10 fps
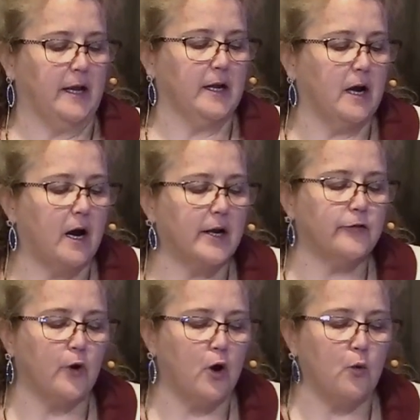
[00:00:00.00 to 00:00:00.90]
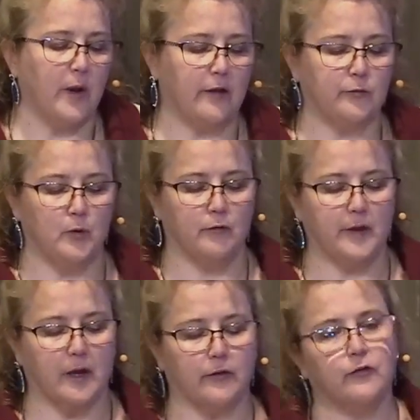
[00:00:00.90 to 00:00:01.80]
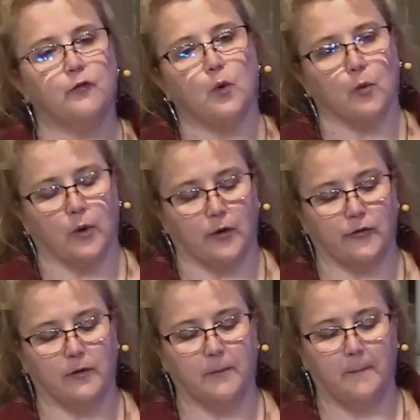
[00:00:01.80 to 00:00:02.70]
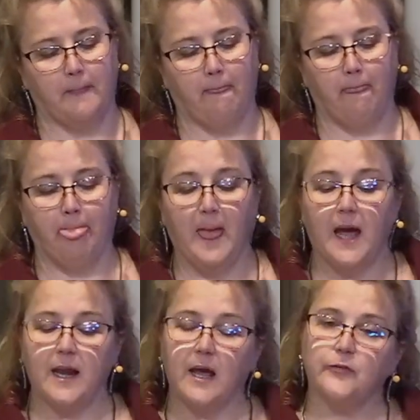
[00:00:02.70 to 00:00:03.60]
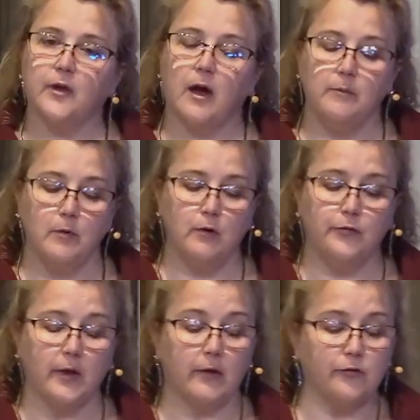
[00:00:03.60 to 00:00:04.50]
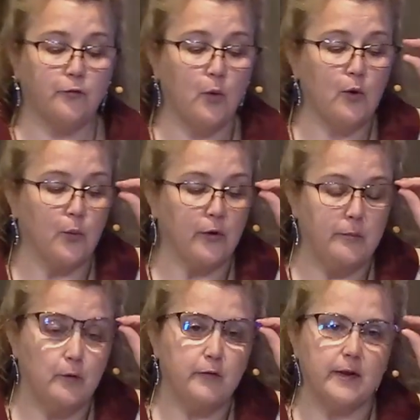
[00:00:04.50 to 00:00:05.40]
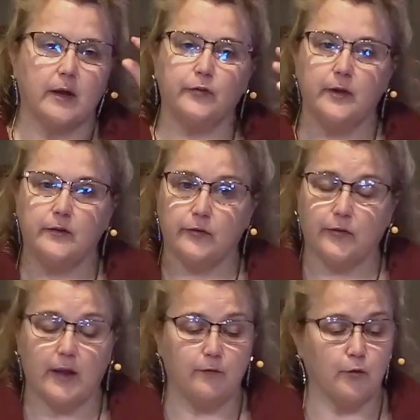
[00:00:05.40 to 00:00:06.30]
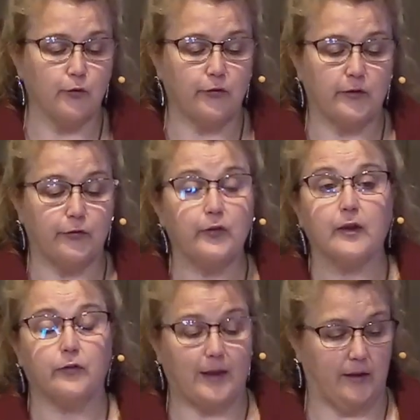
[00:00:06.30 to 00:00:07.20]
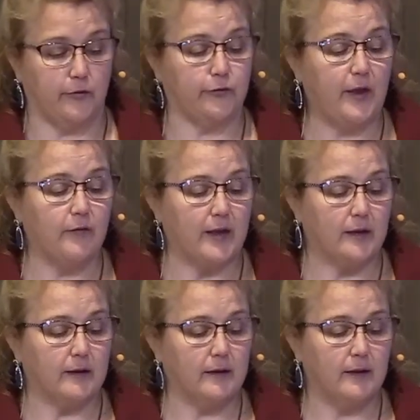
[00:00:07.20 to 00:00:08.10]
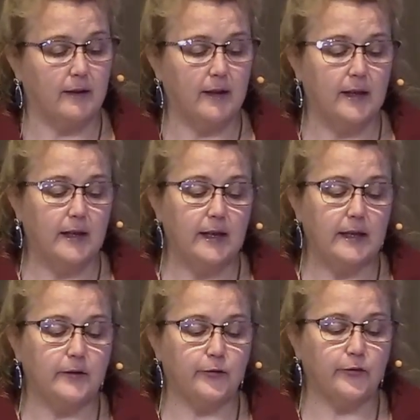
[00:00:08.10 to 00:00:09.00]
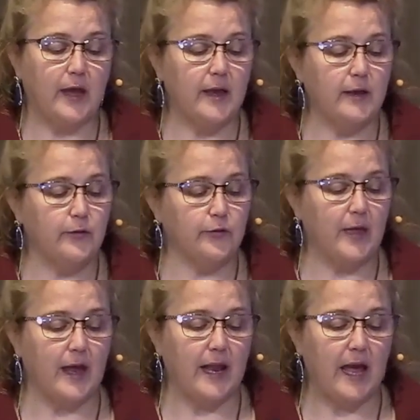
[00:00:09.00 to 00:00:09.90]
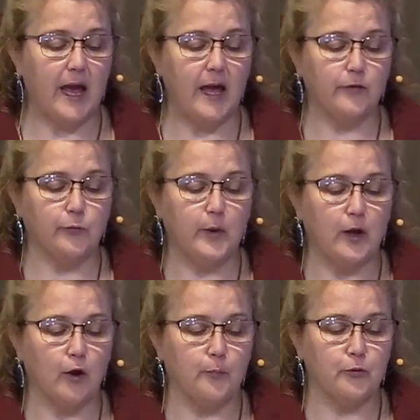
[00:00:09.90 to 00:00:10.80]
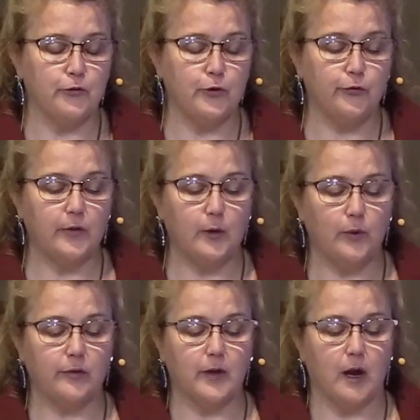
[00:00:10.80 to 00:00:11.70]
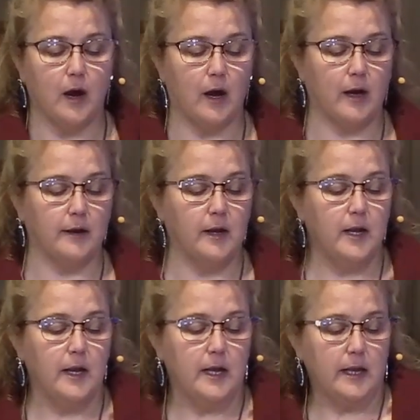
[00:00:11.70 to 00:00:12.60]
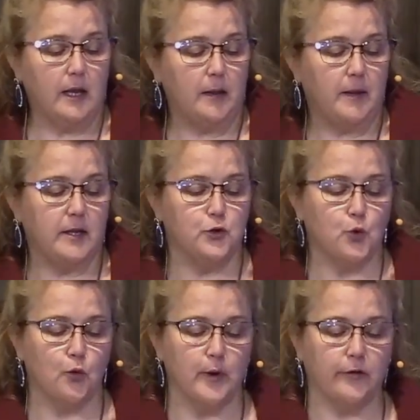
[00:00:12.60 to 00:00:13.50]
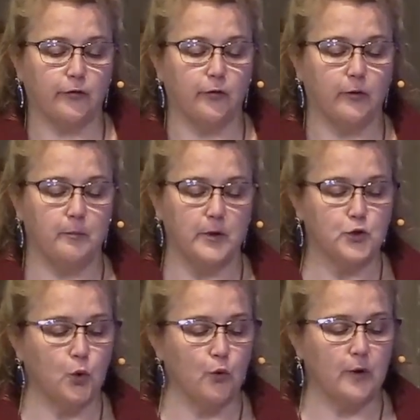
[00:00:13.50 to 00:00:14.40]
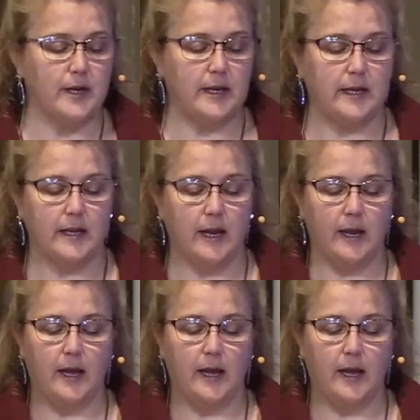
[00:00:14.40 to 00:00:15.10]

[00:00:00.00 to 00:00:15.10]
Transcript: God is always moving us forward. And as God moves us forward, moving us into, say, verses 6 and 7, it says that as we are producing with God endurance, maturity,